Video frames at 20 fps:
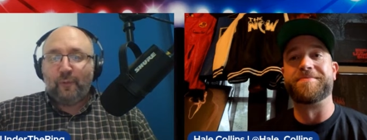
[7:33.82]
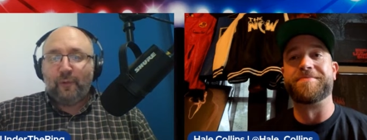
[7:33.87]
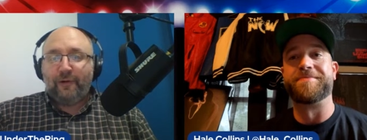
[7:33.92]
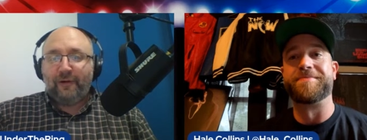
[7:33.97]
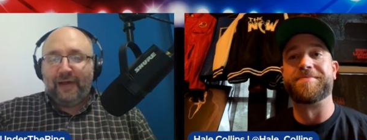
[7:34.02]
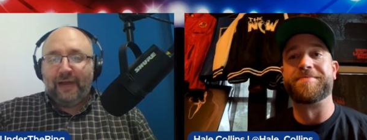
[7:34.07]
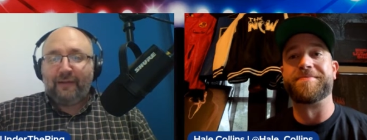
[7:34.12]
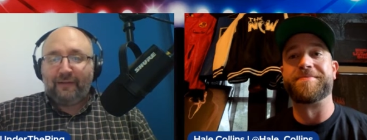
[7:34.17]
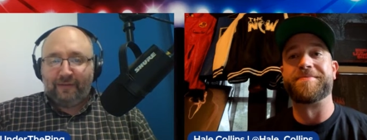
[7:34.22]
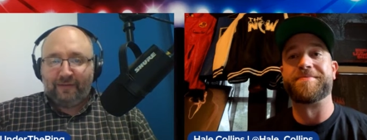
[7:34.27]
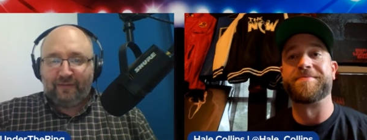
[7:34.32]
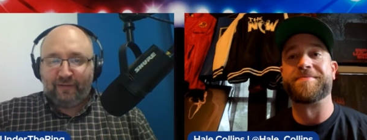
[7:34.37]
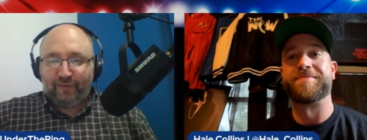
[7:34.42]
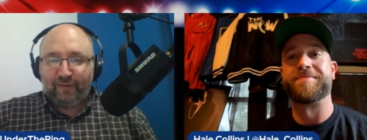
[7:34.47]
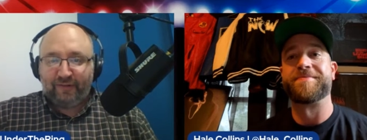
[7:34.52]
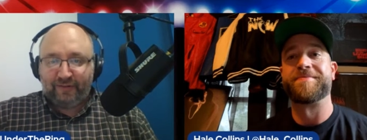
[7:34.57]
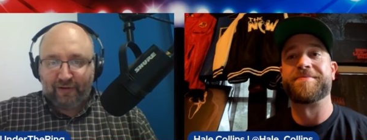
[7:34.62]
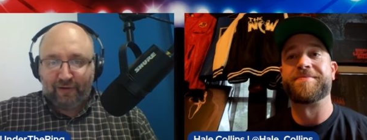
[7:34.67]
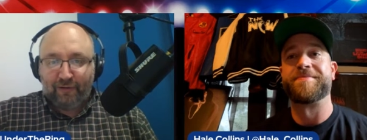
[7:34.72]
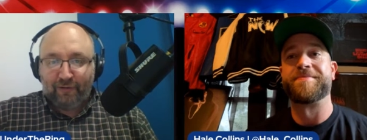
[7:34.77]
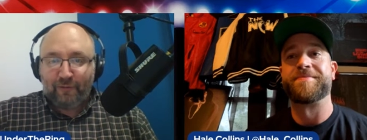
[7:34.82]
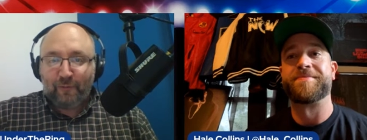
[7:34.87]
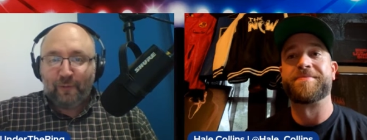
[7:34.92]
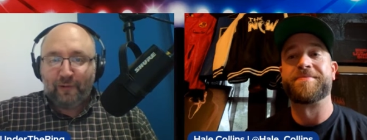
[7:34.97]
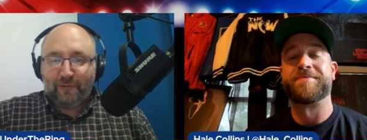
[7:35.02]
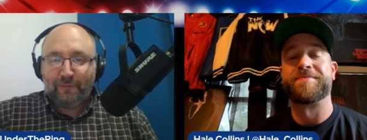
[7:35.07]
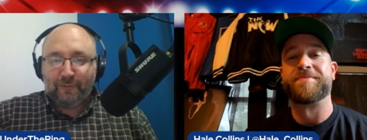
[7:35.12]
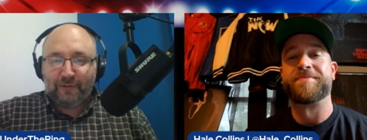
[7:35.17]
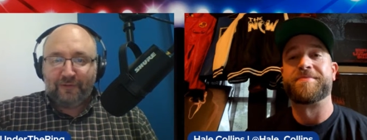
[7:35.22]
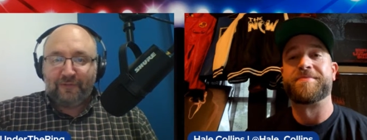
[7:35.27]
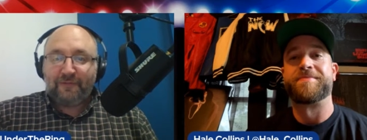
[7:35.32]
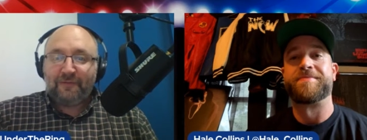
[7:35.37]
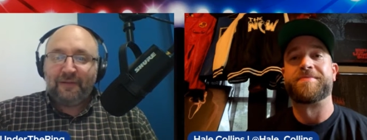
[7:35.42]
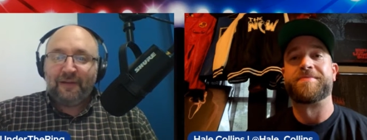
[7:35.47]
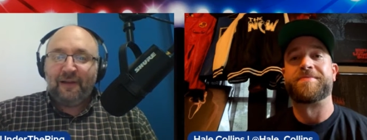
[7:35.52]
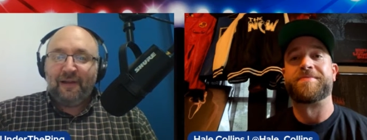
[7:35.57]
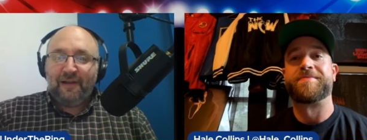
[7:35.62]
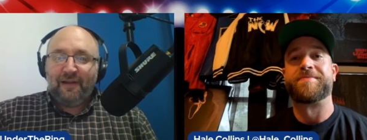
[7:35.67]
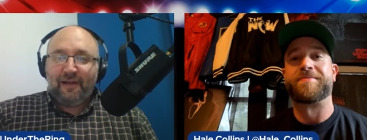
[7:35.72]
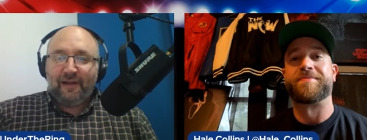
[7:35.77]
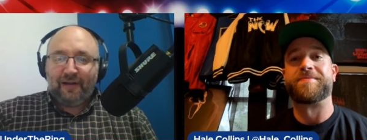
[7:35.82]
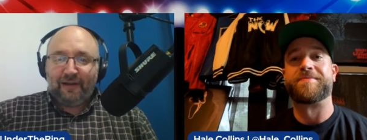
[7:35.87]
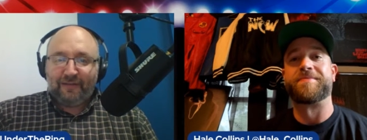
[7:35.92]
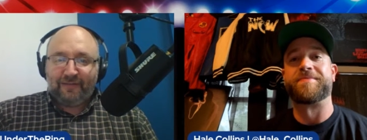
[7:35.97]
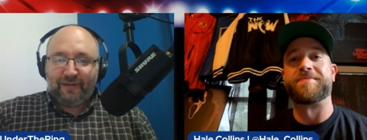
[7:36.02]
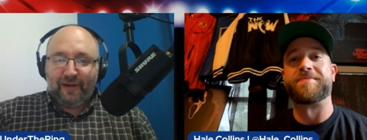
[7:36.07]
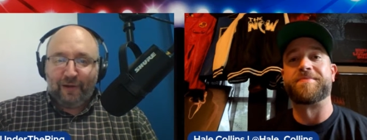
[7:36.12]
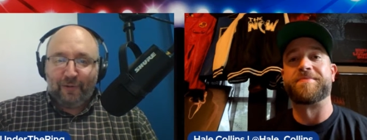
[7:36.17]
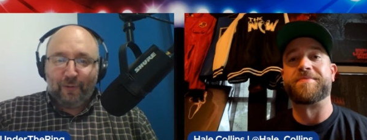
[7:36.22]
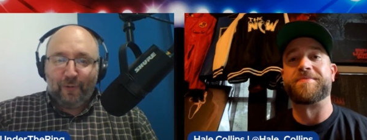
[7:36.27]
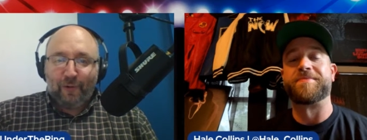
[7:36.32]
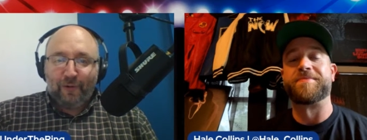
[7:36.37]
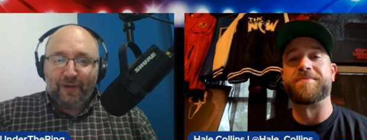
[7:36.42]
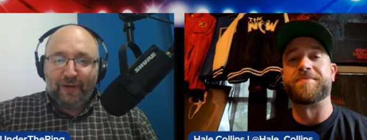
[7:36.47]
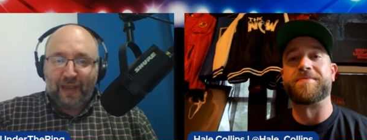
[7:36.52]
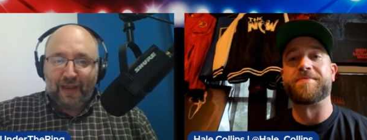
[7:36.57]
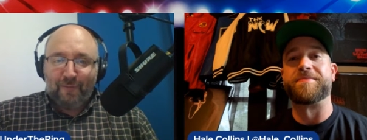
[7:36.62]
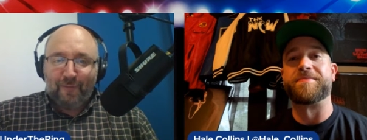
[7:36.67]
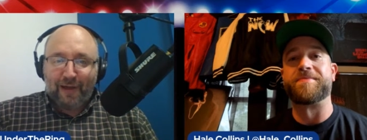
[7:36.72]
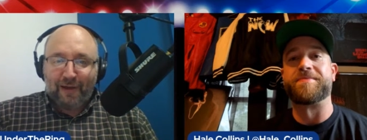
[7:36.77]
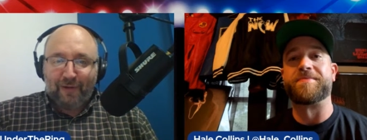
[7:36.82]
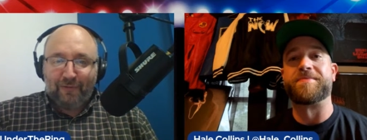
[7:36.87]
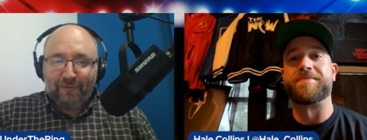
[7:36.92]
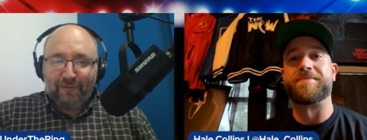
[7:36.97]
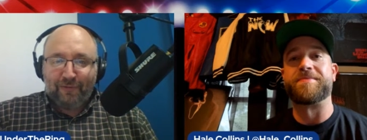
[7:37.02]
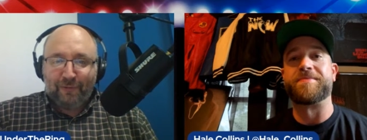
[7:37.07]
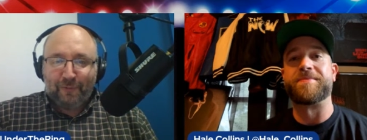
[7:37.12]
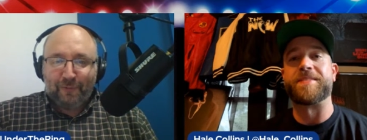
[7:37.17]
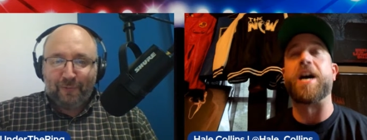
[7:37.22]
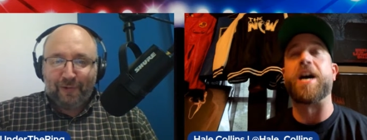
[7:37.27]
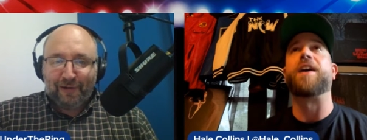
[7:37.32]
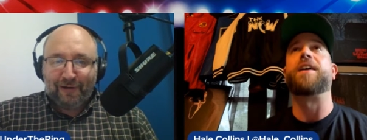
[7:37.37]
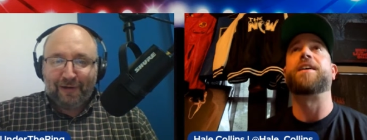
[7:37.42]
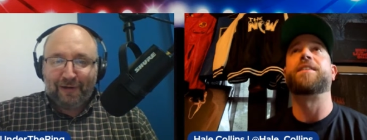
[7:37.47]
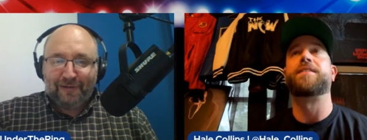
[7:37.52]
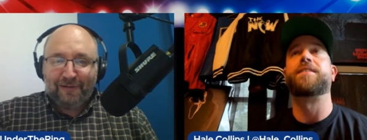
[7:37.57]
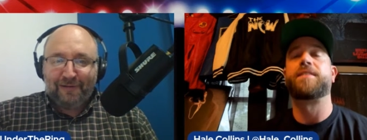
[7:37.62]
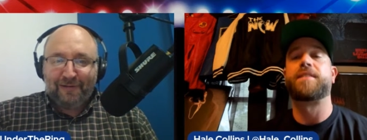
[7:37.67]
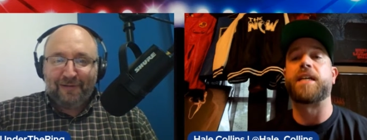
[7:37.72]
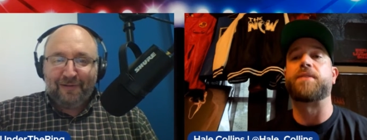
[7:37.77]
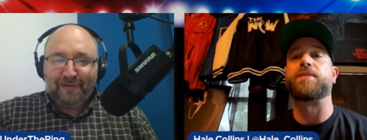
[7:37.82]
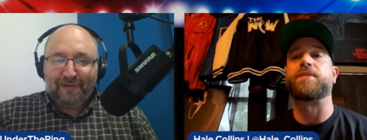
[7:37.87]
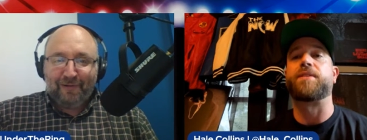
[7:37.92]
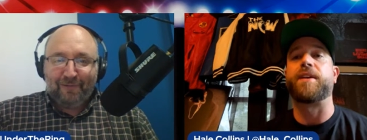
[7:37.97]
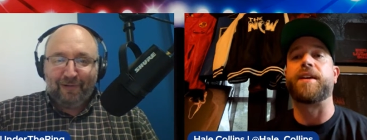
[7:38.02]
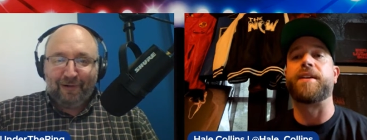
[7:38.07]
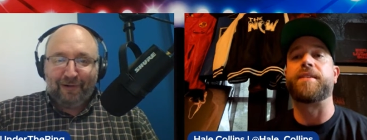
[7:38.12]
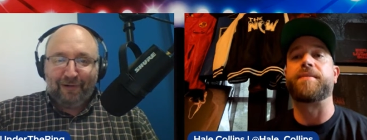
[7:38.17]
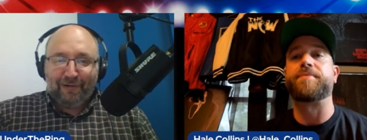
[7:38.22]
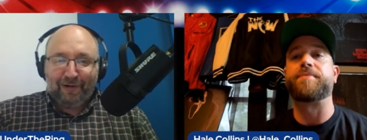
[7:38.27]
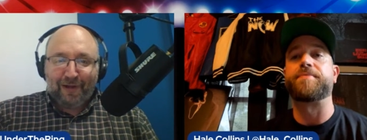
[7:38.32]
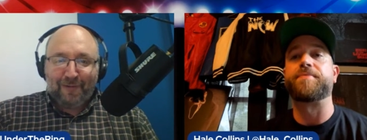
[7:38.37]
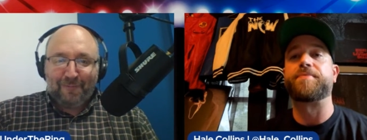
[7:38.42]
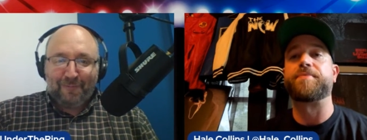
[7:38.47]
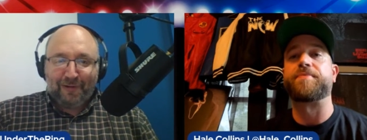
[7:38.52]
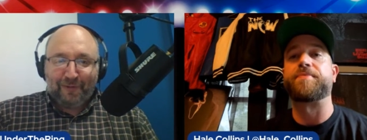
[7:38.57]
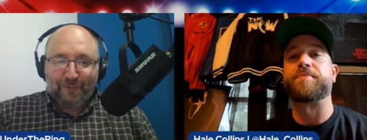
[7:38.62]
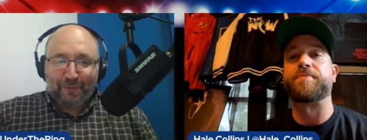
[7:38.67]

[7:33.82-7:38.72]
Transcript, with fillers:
Speaker 1: one at the Civic Center, the one when Scott Hall came out to Ready or Not by the